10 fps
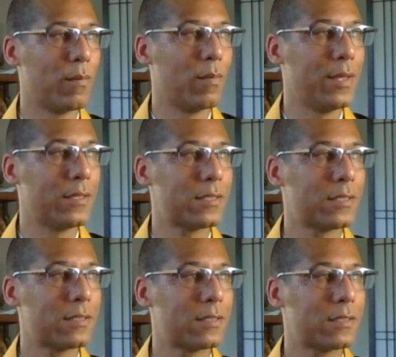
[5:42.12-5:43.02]

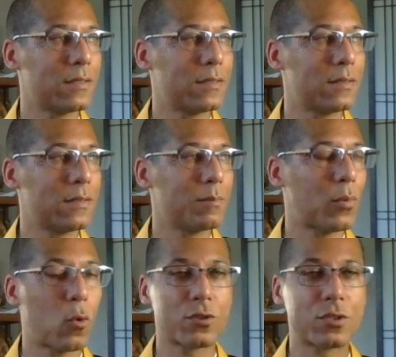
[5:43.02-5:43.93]
This
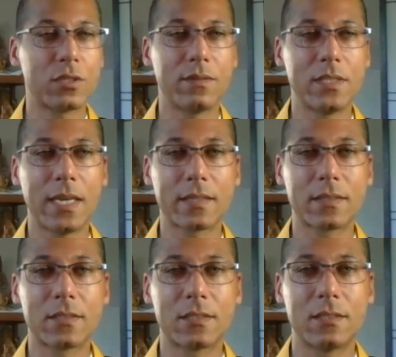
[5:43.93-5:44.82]
portion of the
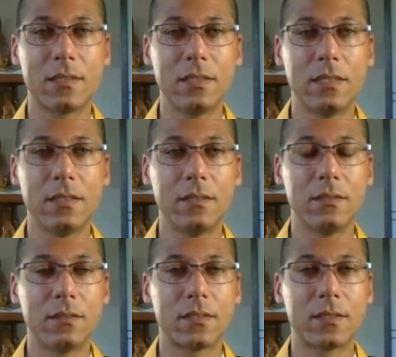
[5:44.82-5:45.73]
text
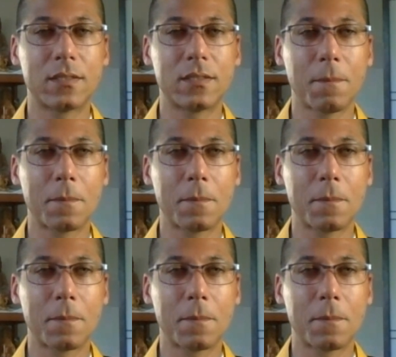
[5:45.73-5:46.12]
is,